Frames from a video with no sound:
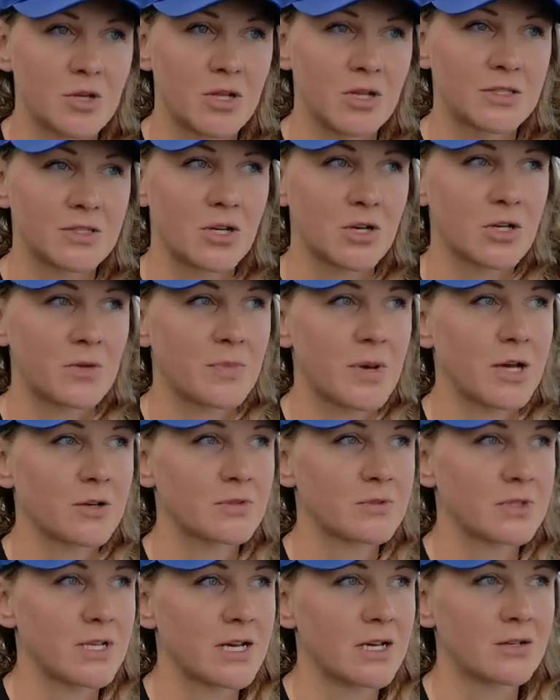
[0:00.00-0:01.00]
gonna talk
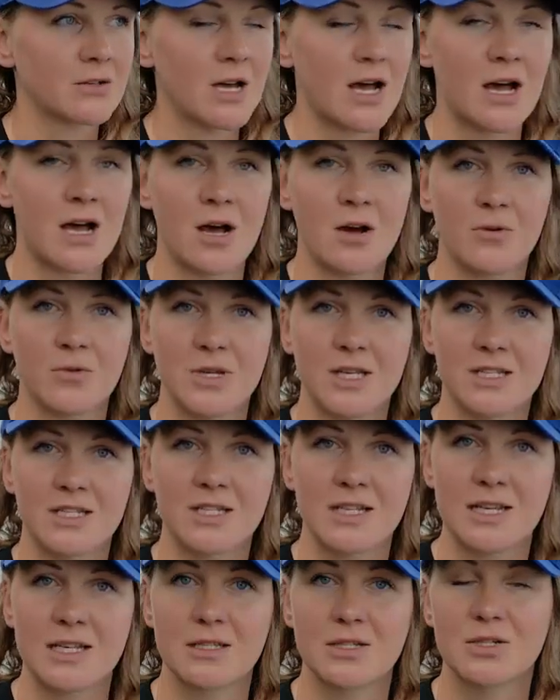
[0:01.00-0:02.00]
about now how it
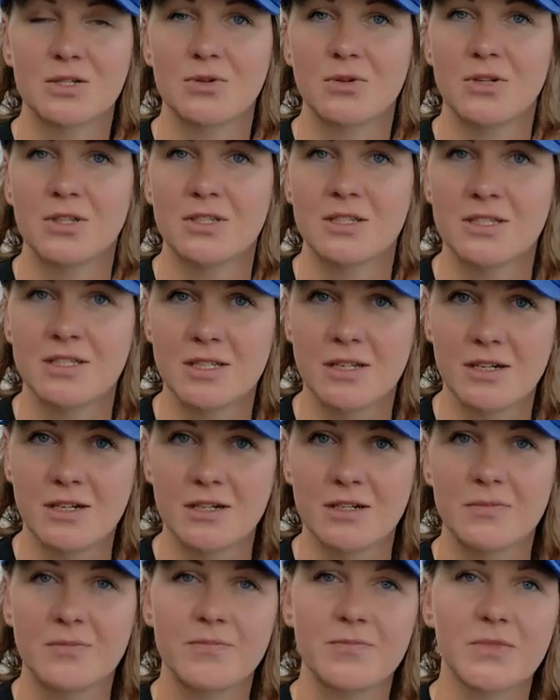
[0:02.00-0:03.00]
changed during the
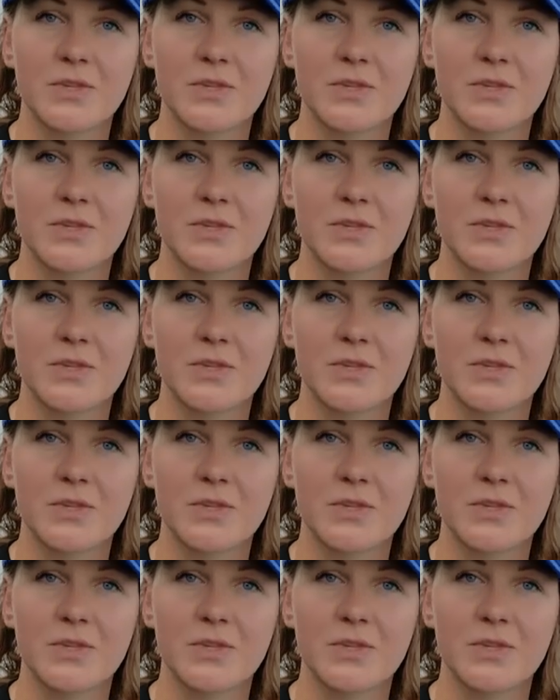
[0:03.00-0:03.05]
year.